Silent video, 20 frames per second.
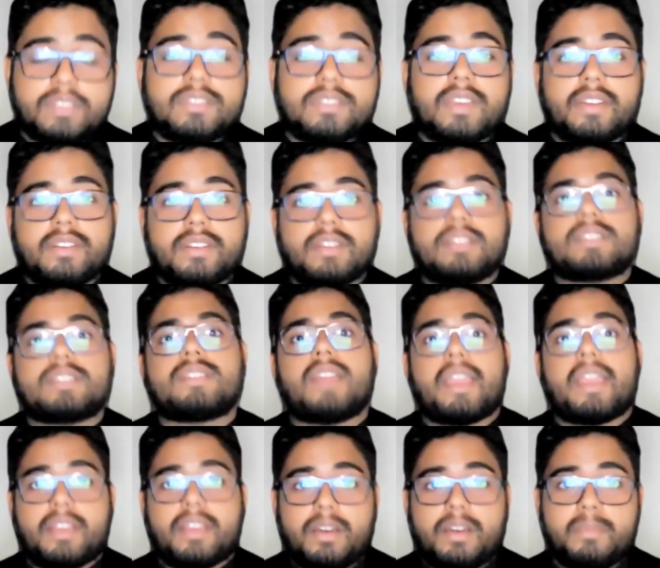generals
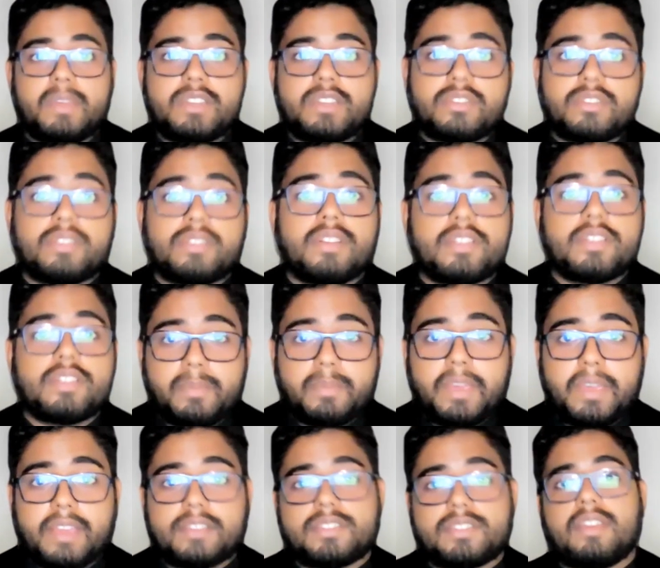like Major General
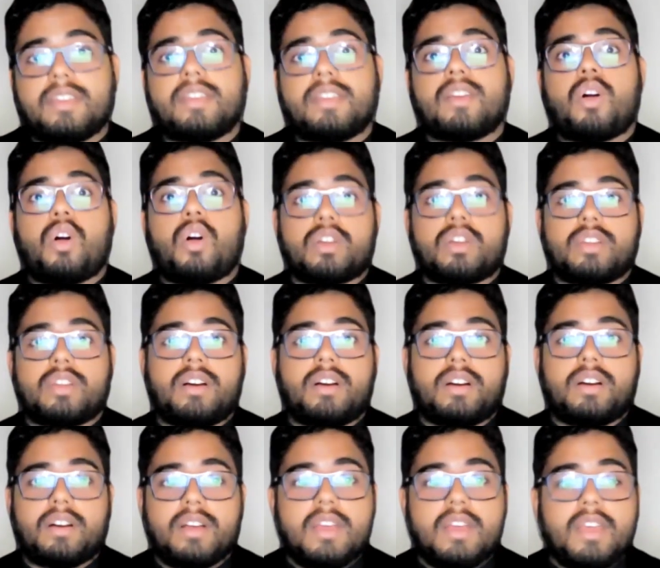Shabet Singh
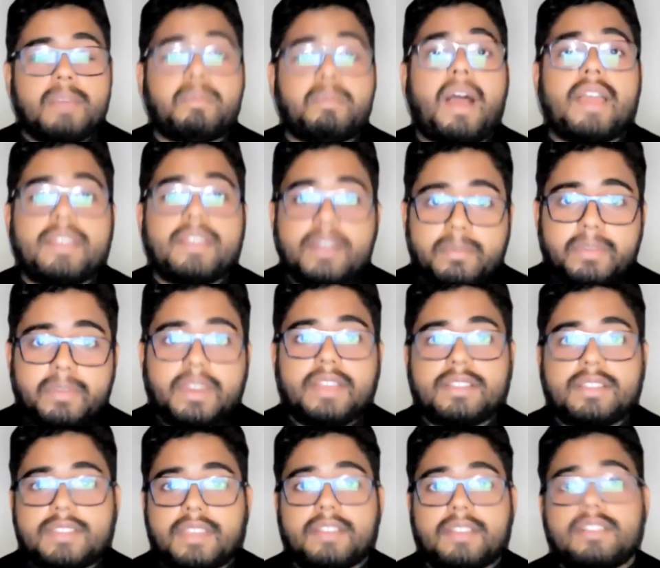or Bhai
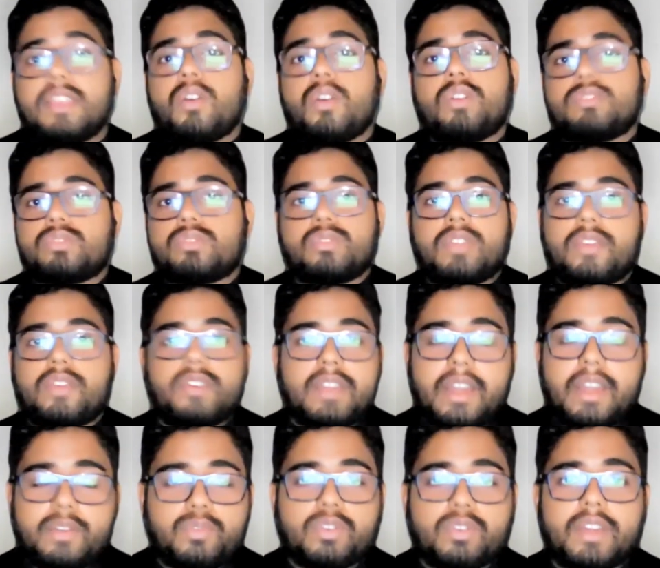Amrik Singh, they also never
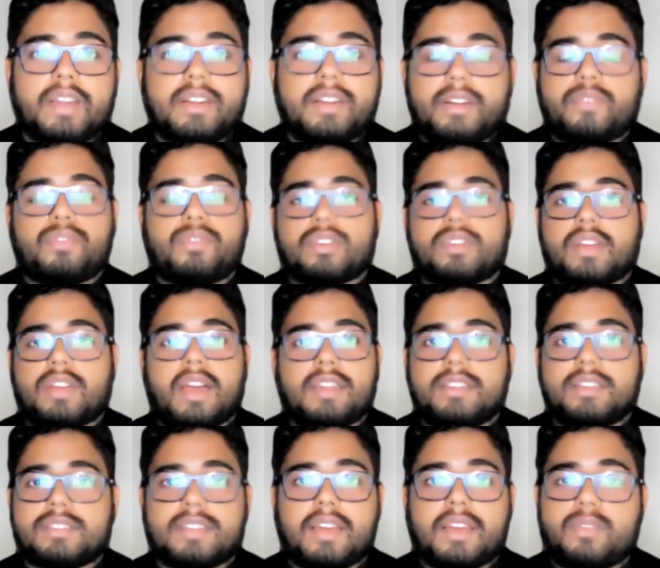advocated for
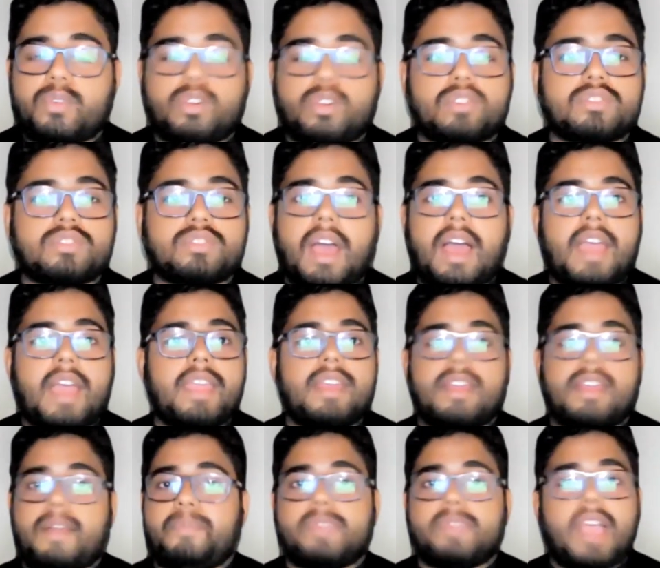Khalistan, because
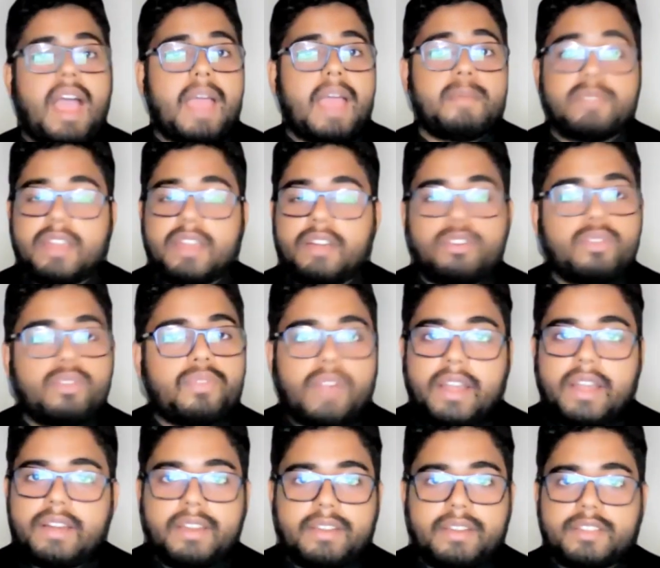I'm yet to
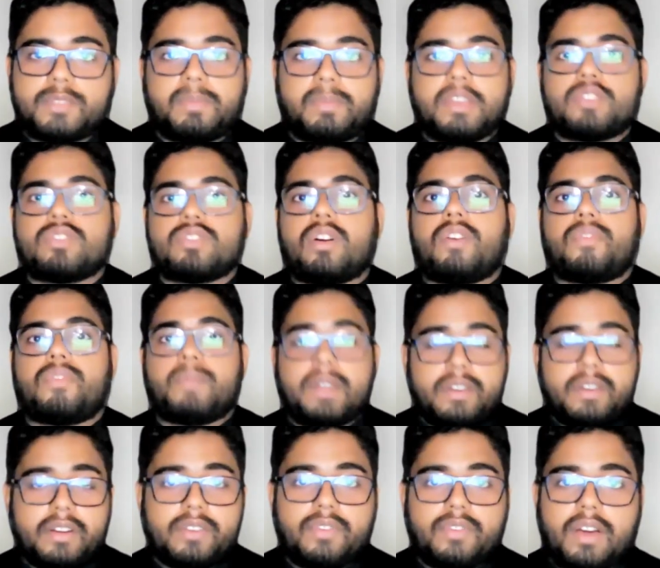find any speech of
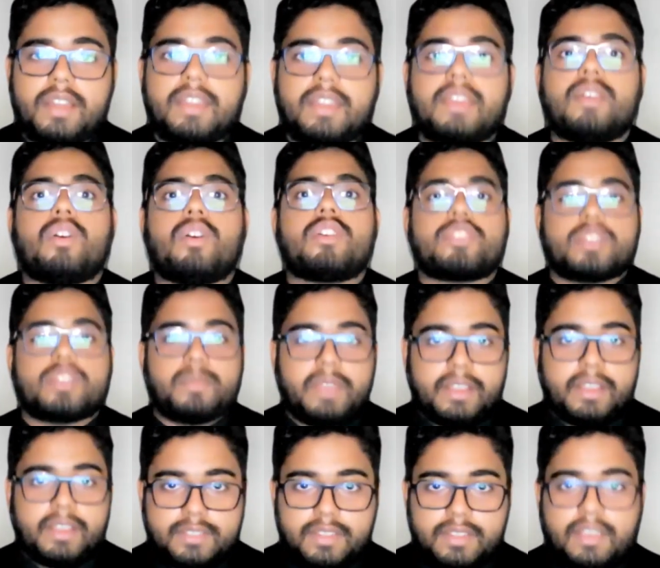Bhindranwale or
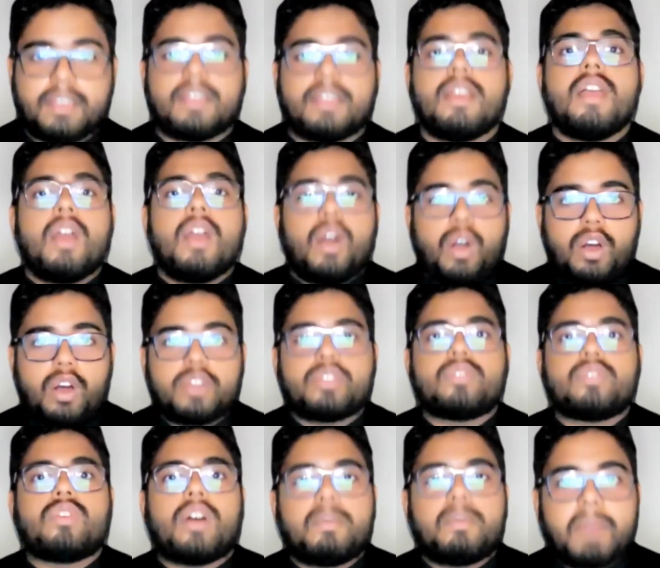Shabek Singh or,
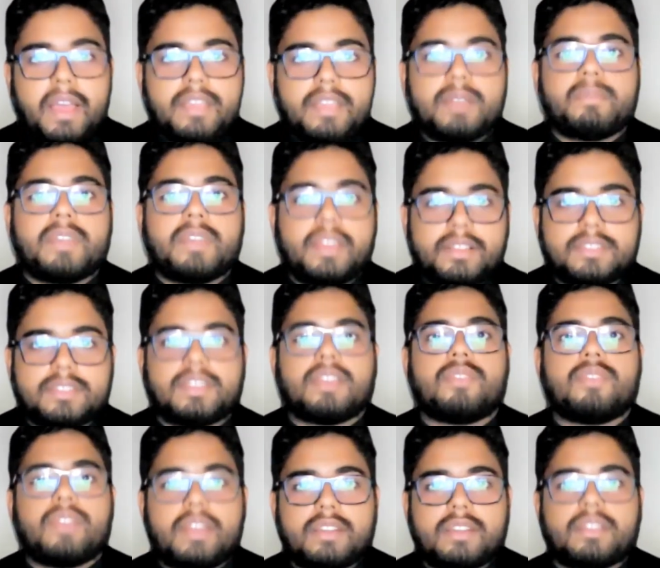you know, Bhai Amrik
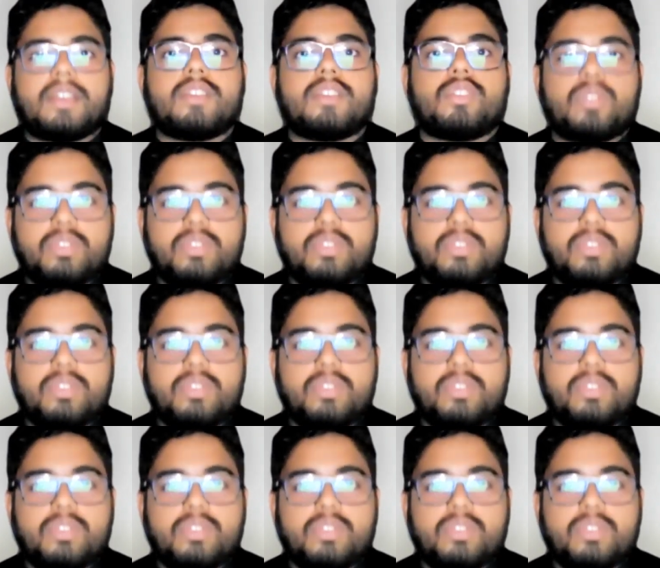Singh where,